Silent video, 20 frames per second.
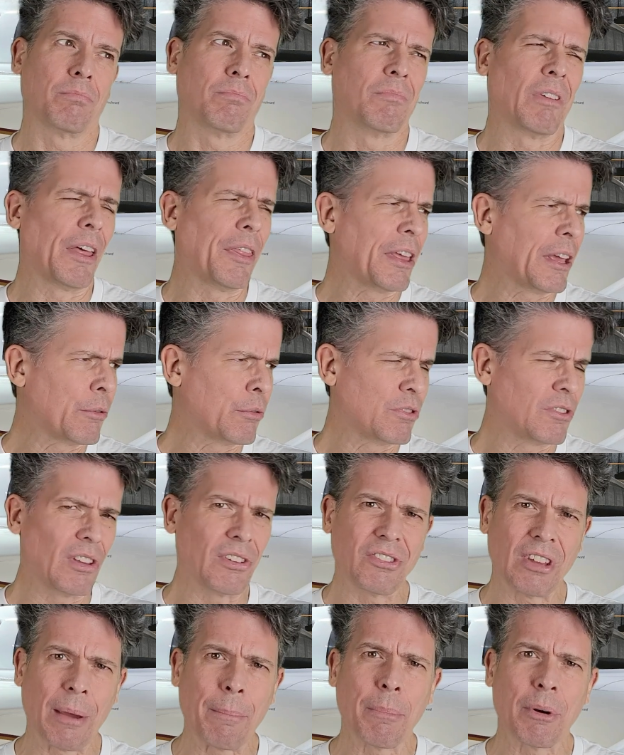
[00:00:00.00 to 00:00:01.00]
I think it was
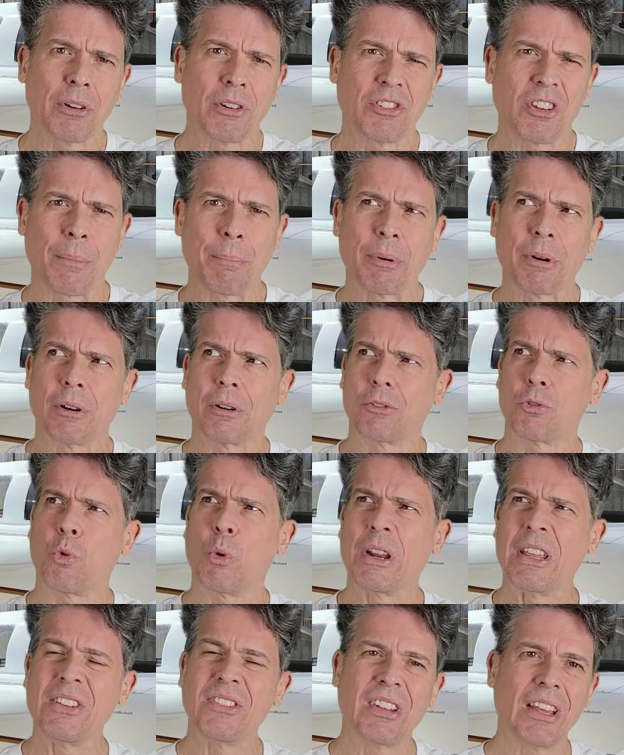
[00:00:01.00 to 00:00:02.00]
December
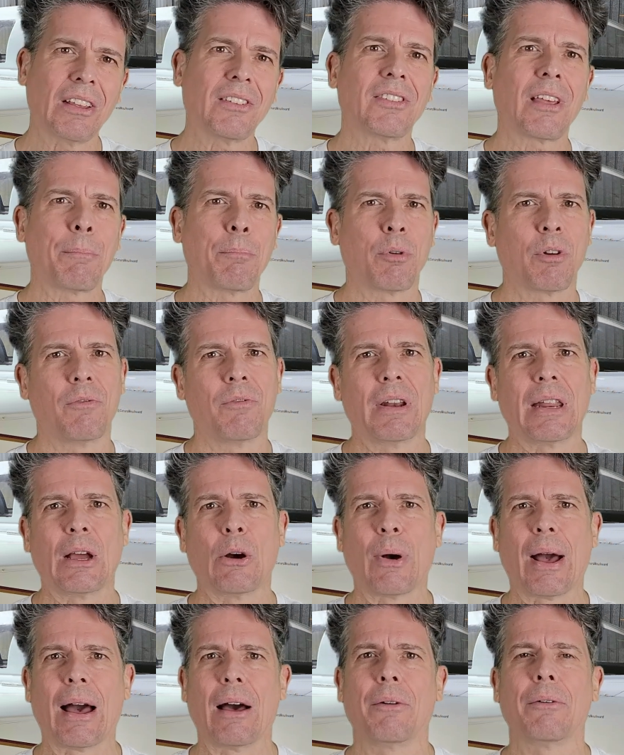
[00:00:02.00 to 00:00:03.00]
26th, I put a
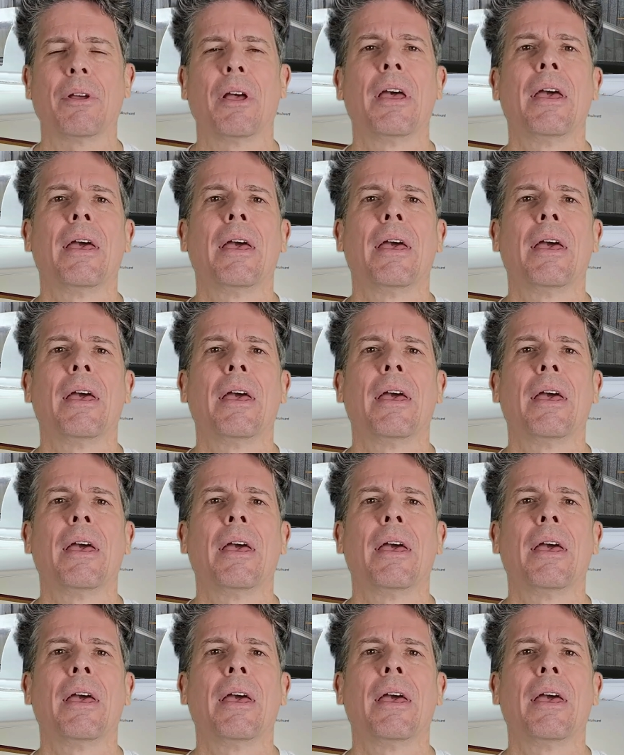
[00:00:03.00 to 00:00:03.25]
video out.